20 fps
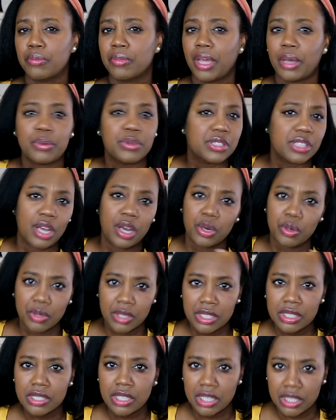That was
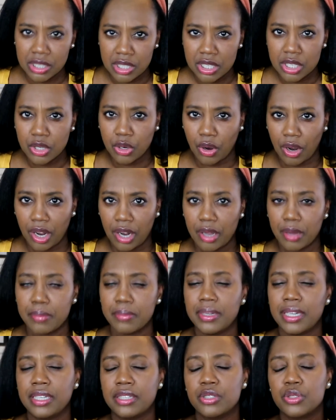always Instagram
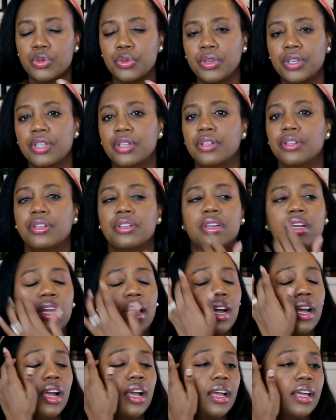and Twitter
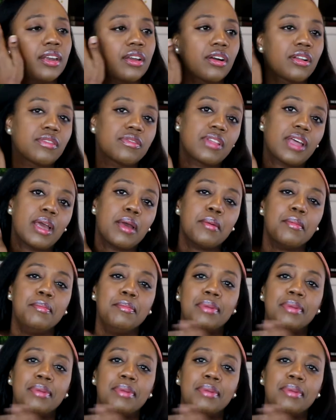and all of that.